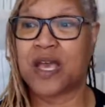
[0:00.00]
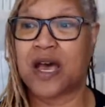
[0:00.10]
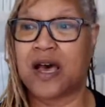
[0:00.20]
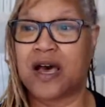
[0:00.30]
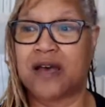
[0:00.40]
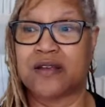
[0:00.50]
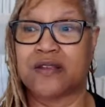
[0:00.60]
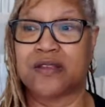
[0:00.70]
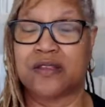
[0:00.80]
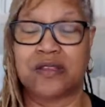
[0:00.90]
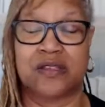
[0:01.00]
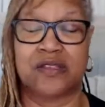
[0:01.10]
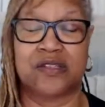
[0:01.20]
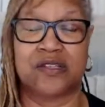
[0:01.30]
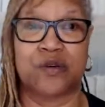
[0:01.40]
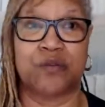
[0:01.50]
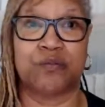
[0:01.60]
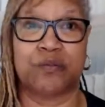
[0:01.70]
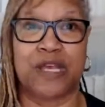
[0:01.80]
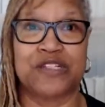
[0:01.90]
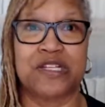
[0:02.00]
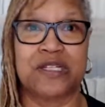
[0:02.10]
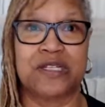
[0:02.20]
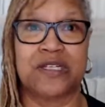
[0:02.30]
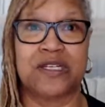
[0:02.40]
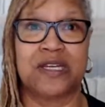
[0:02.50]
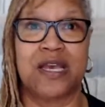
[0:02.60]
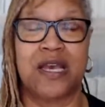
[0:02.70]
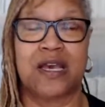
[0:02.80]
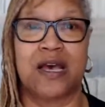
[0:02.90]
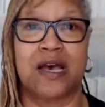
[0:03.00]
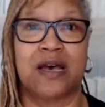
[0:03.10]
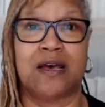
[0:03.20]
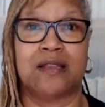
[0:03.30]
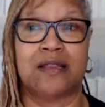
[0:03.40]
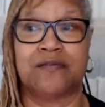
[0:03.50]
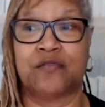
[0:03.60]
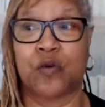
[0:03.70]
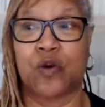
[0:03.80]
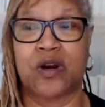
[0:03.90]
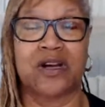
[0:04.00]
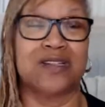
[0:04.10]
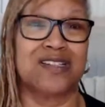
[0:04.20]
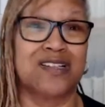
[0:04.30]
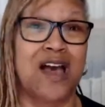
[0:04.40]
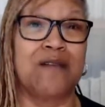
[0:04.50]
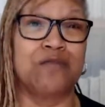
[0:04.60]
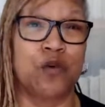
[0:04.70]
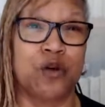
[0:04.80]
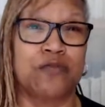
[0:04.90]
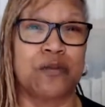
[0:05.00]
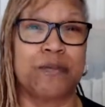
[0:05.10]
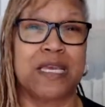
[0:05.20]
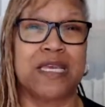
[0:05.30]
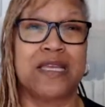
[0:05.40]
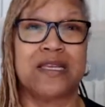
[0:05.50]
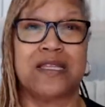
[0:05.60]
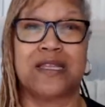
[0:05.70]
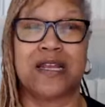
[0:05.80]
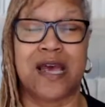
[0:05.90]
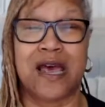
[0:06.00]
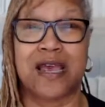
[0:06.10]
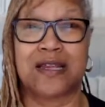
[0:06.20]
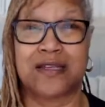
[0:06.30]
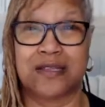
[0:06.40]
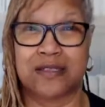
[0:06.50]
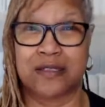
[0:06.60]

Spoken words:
Uh, so basically, the top four for me that I,